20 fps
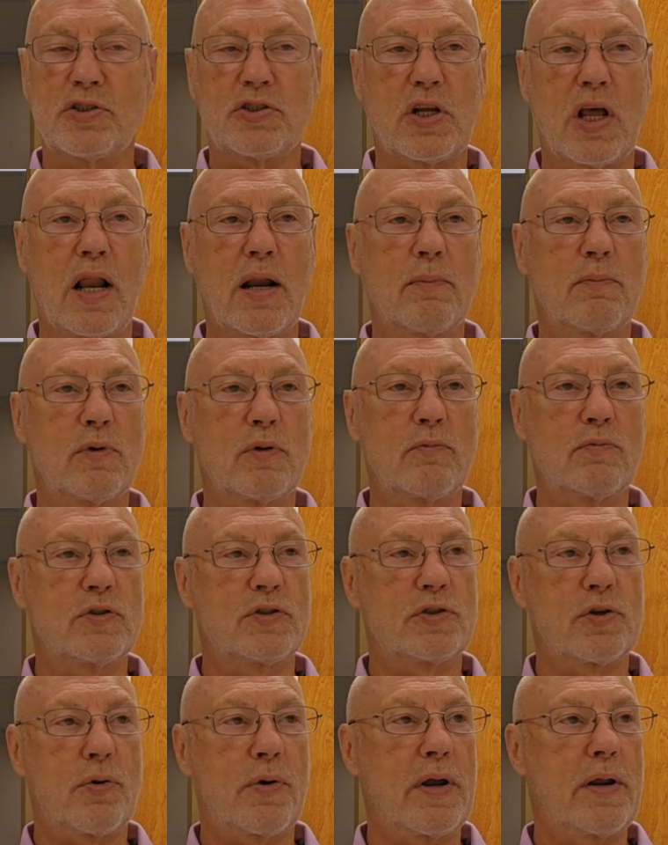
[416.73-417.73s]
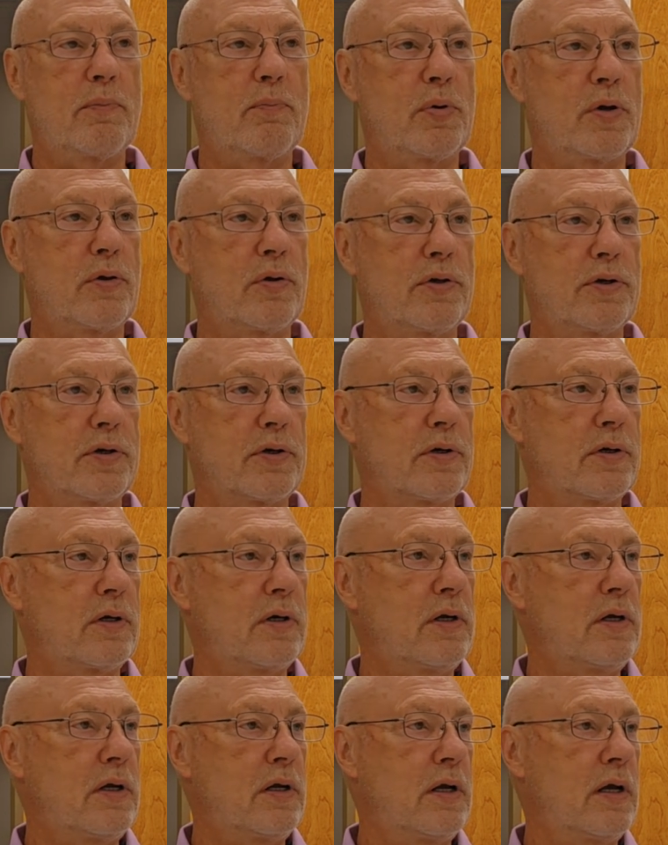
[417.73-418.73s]
Solomon was a great builder.
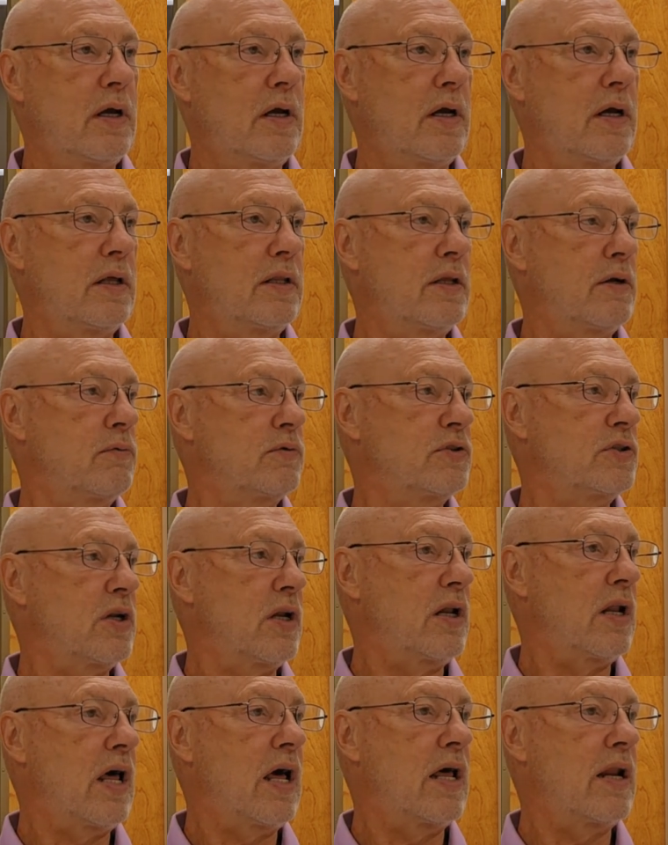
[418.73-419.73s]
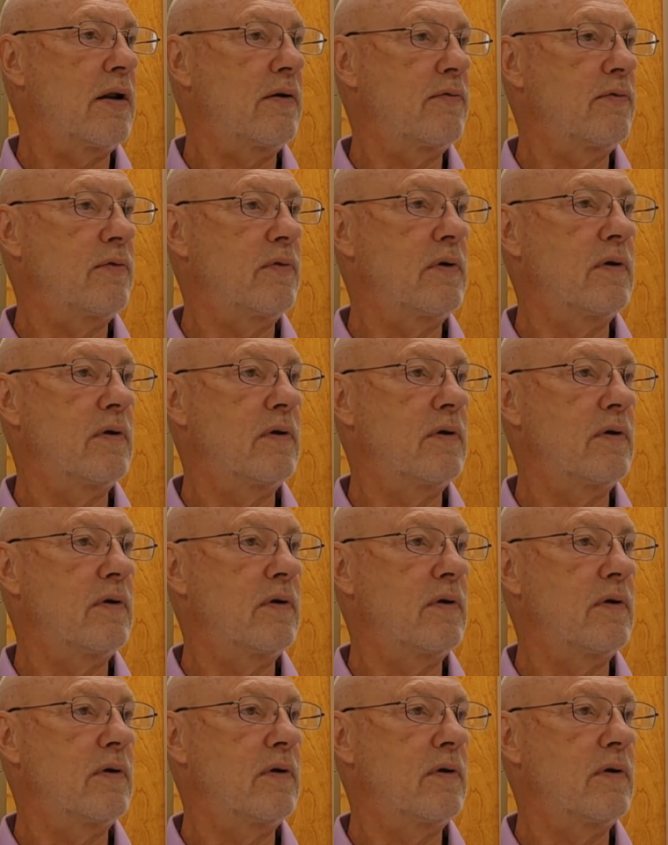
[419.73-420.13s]
There was a lot of